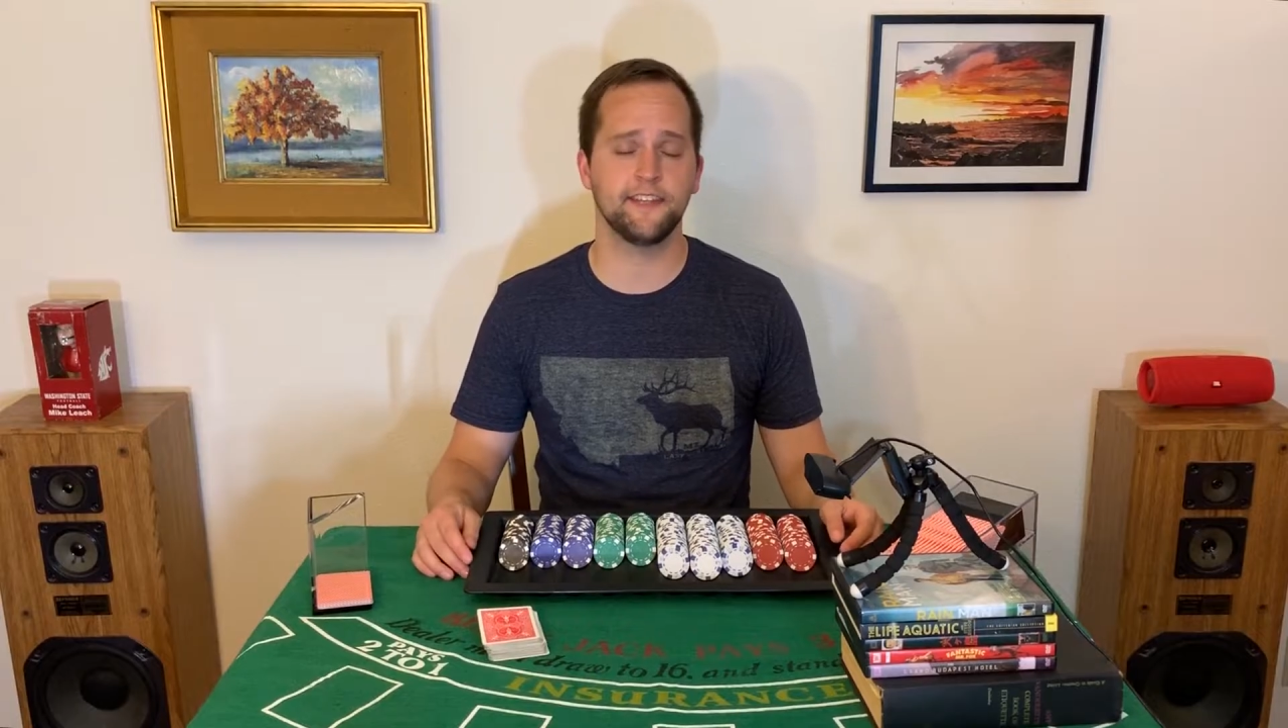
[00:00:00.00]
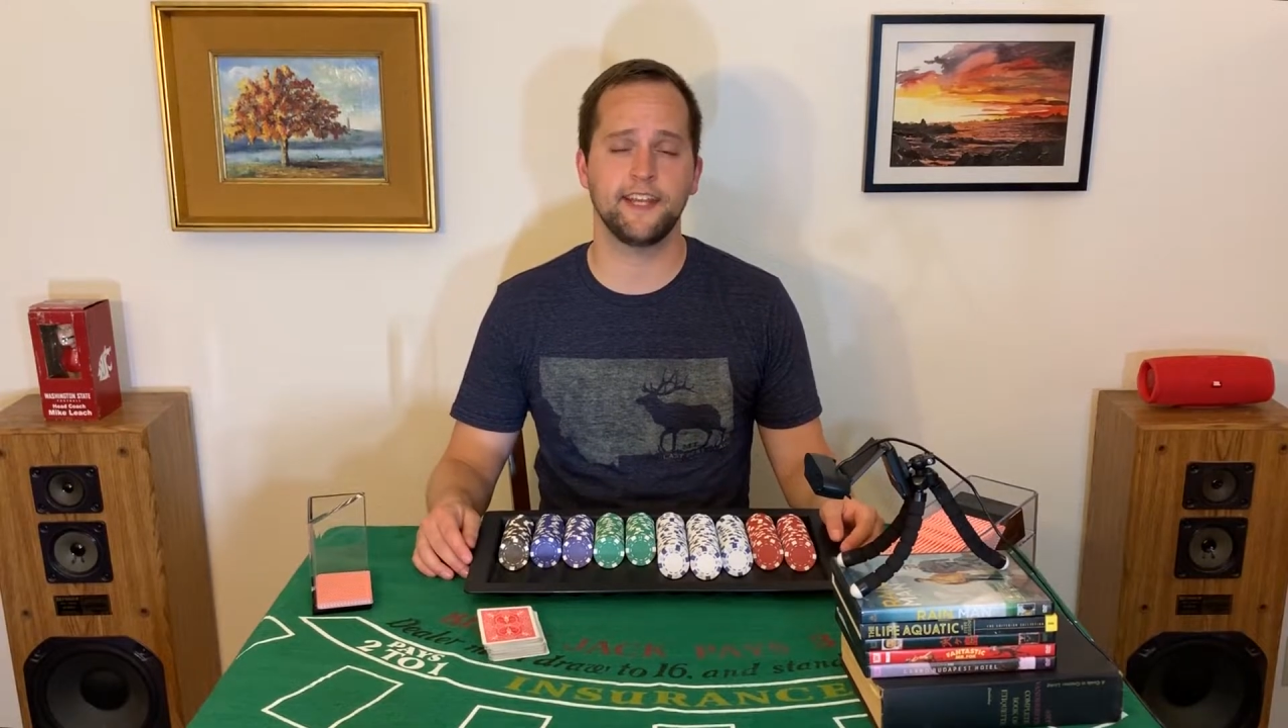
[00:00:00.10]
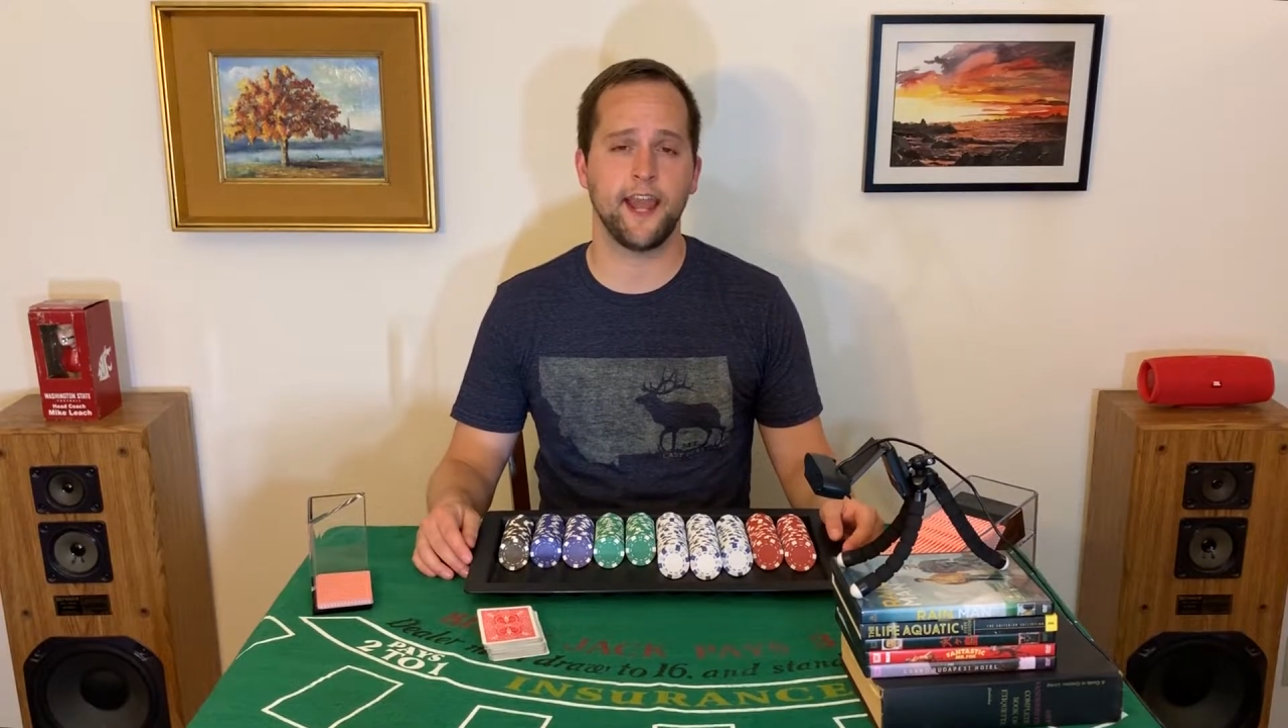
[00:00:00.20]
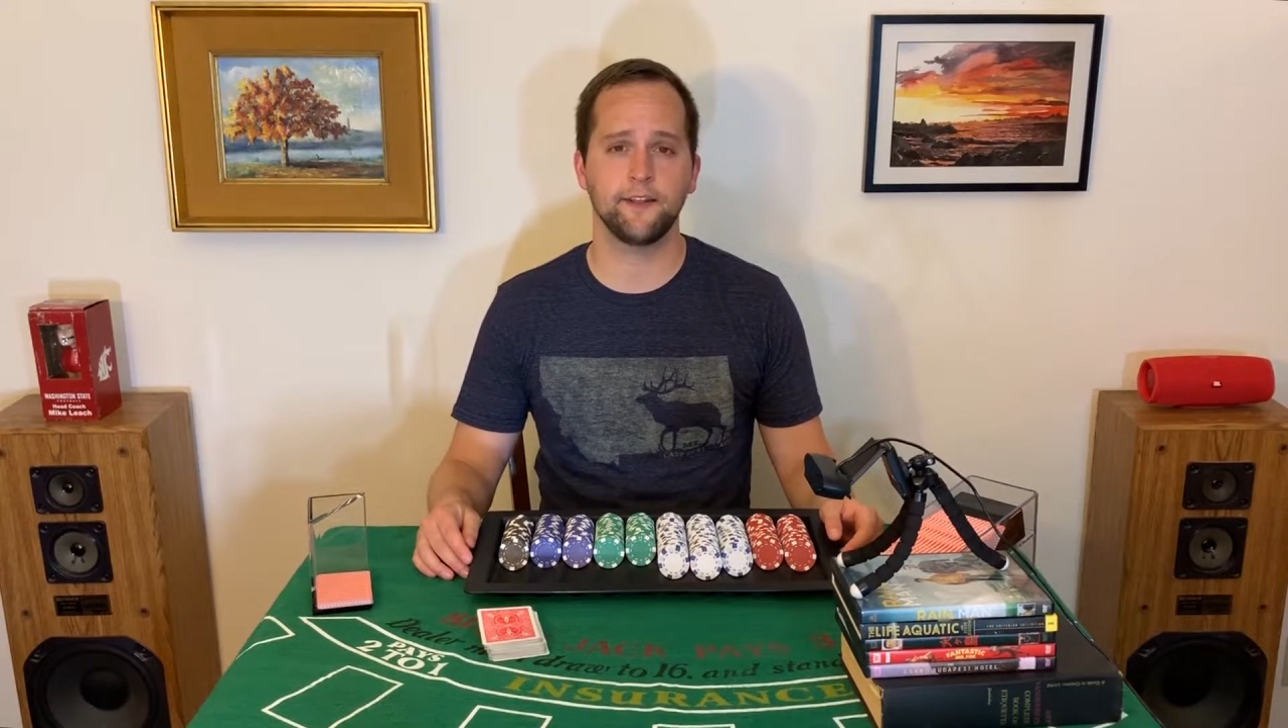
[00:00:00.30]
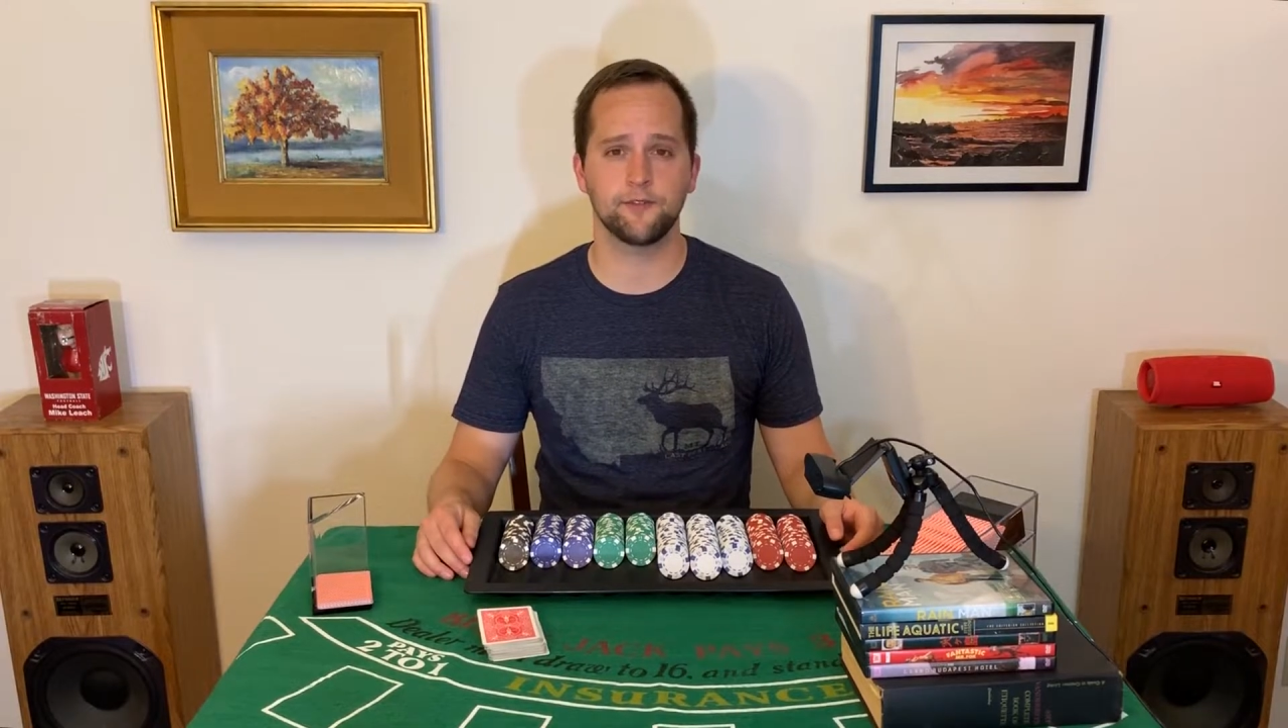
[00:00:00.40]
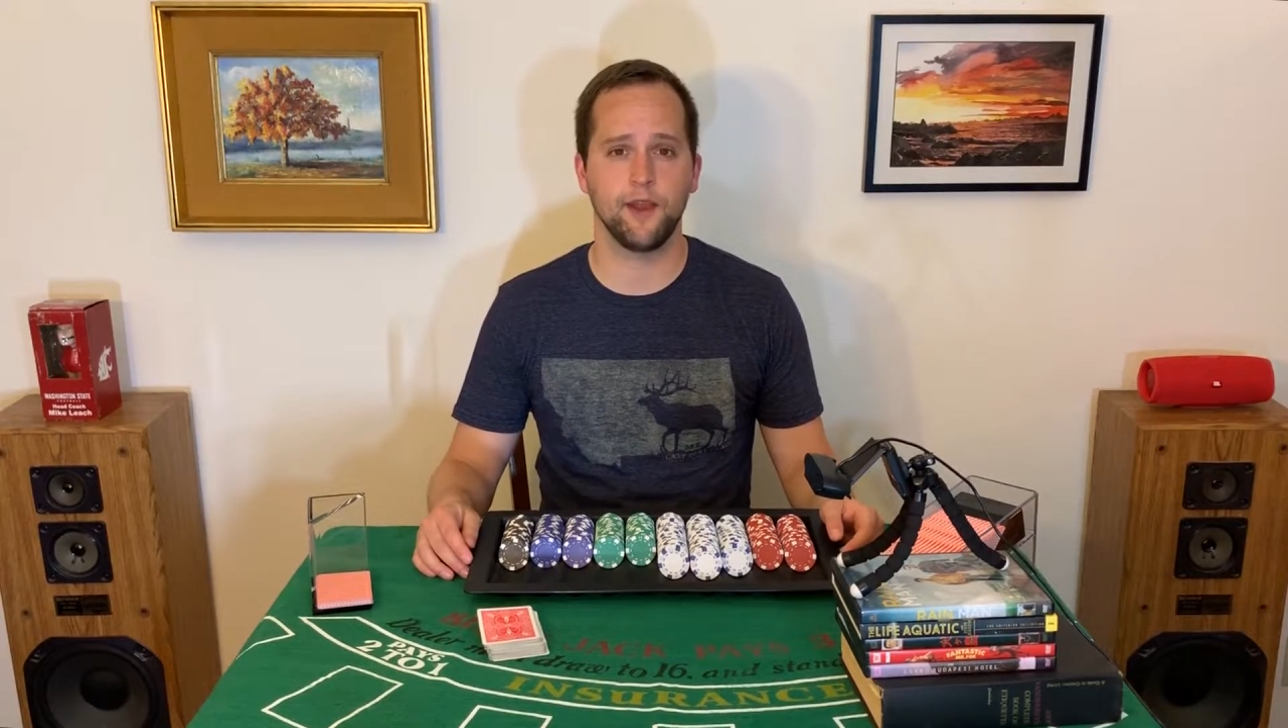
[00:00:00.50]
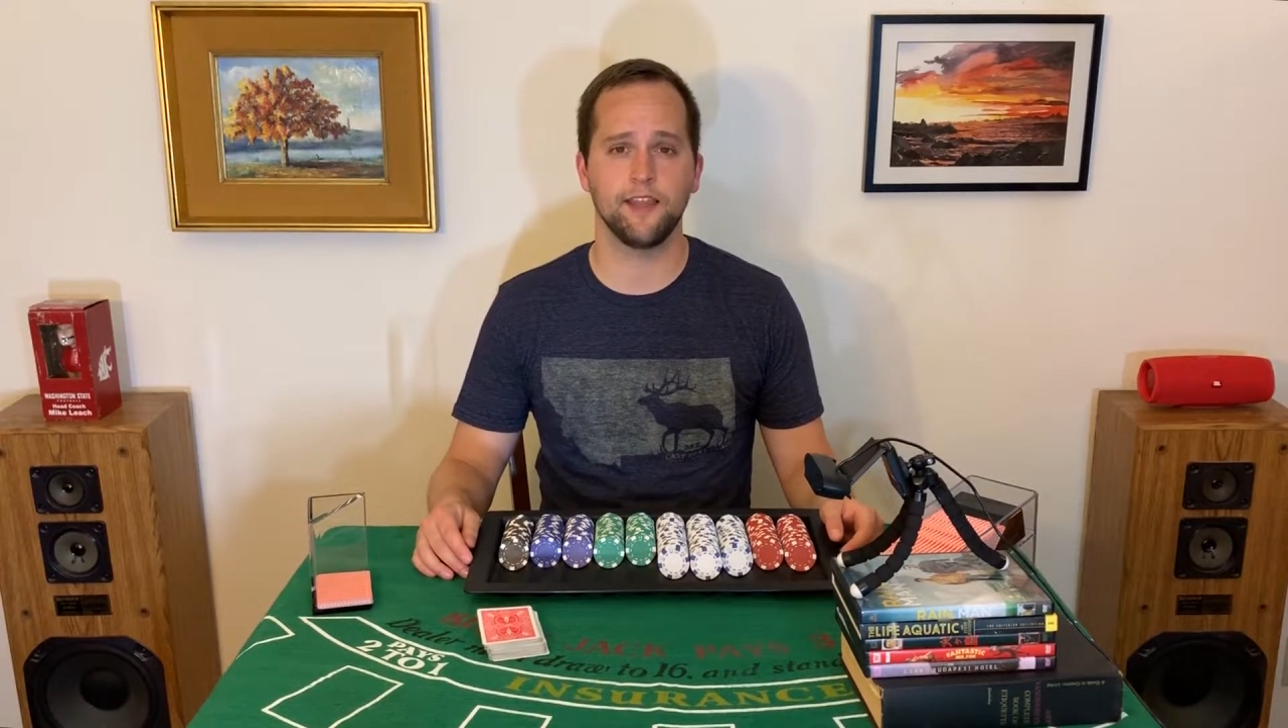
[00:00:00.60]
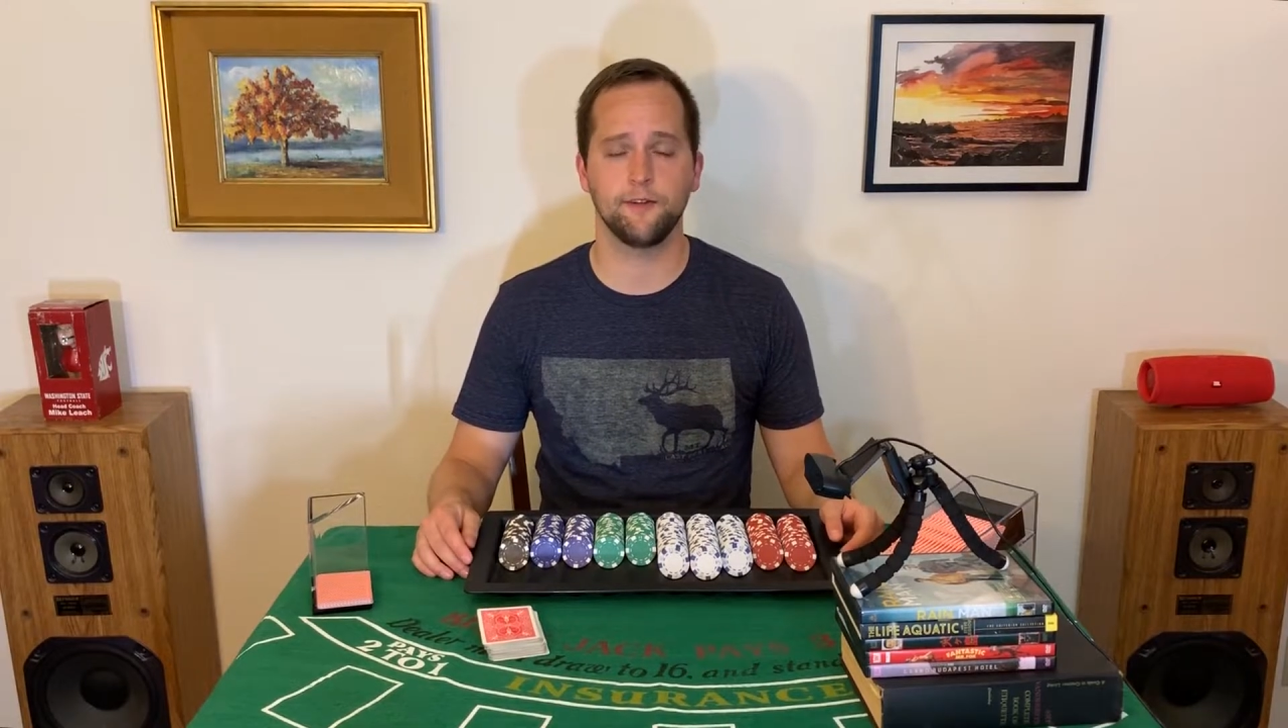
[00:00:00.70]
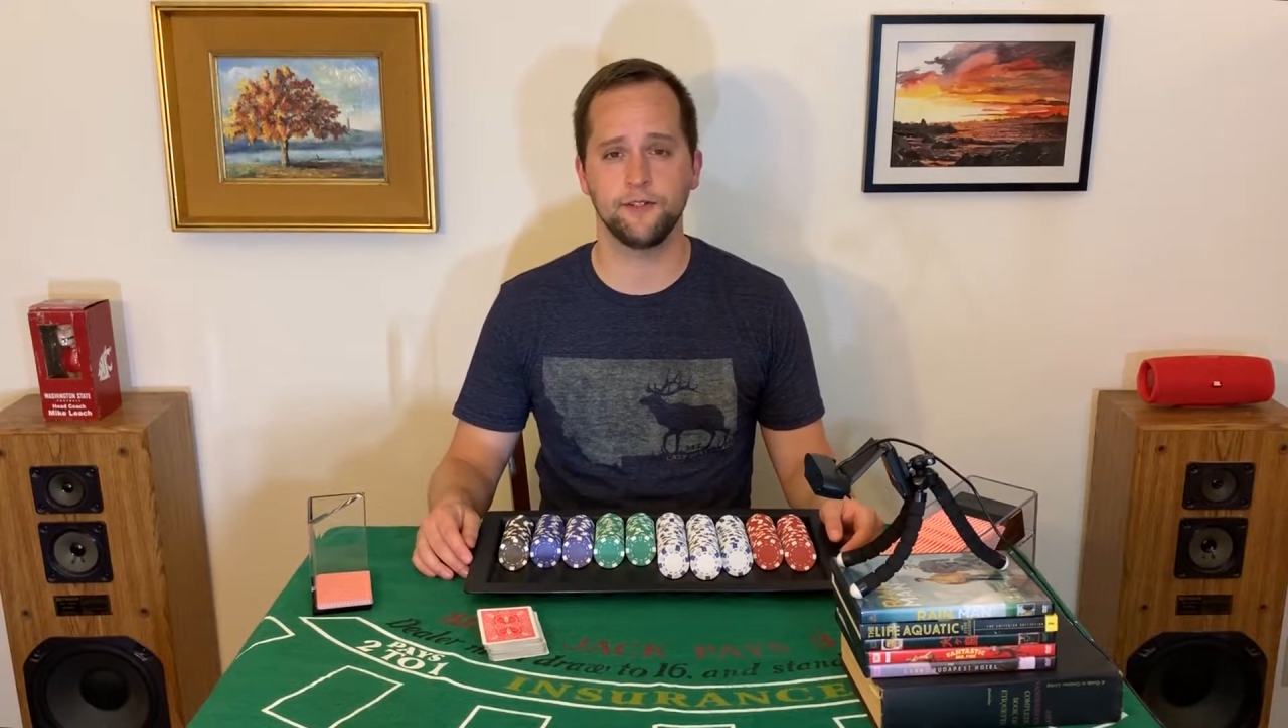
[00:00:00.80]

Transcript: count his way through a